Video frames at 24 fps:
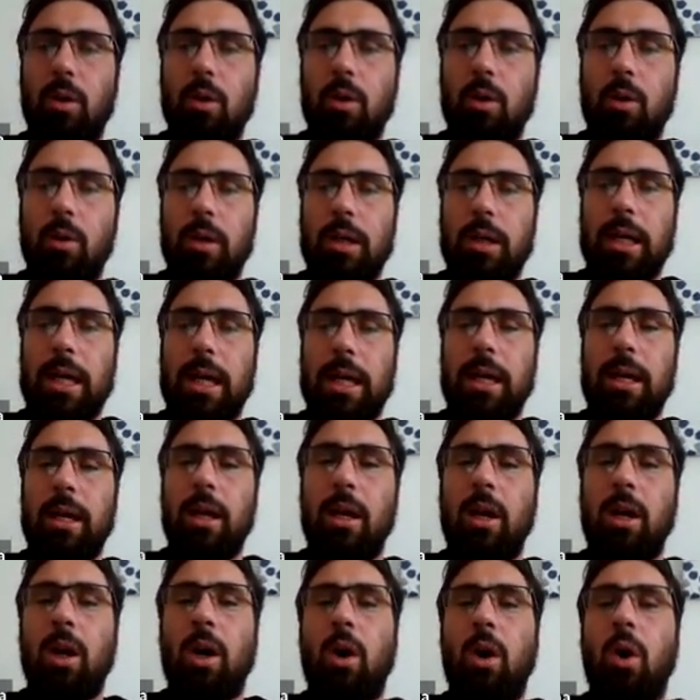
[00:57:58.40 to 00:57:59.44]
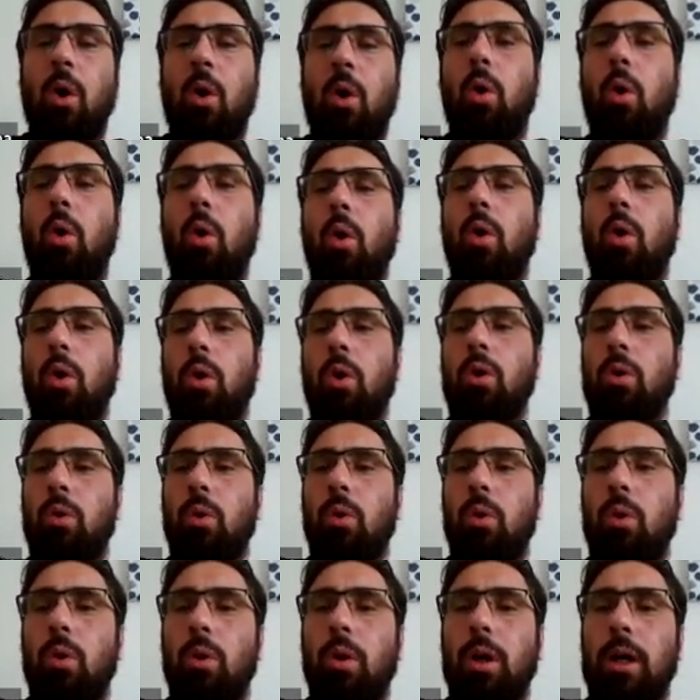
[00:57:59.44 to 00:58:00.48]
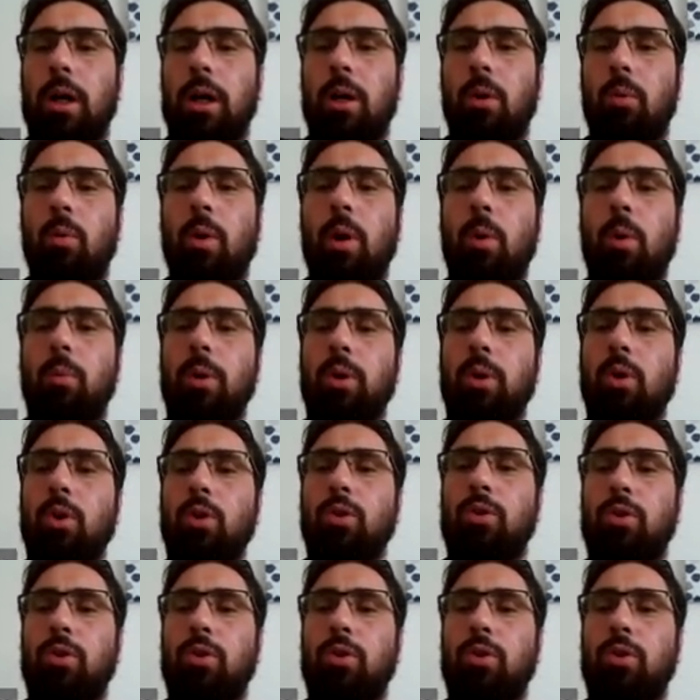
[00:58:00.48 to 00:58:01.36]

Okay, or what we could